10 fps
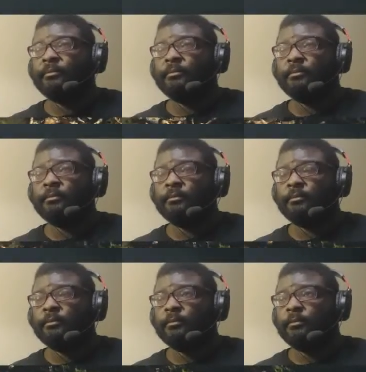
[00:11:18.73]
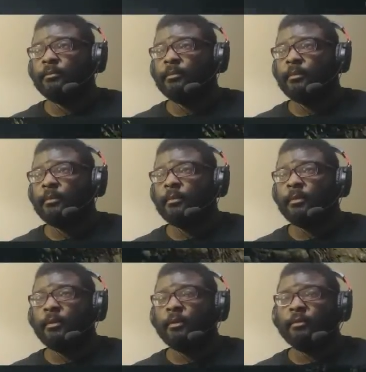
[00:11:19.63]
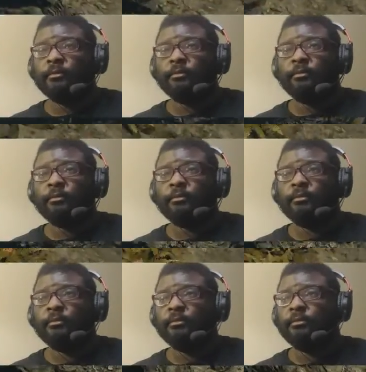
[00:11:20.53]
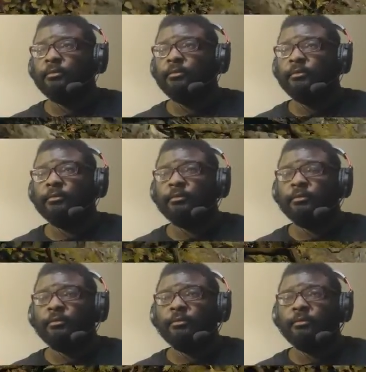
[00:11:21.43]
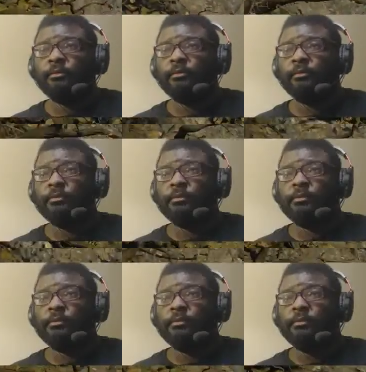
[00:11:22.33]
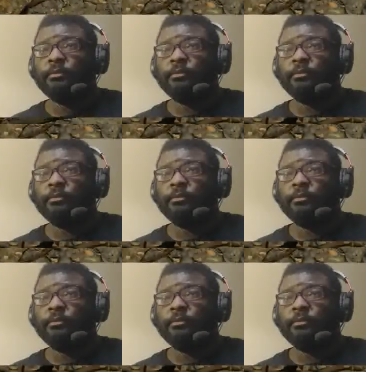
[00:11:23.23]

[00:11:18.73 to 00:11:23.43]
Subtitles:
(no one is talking)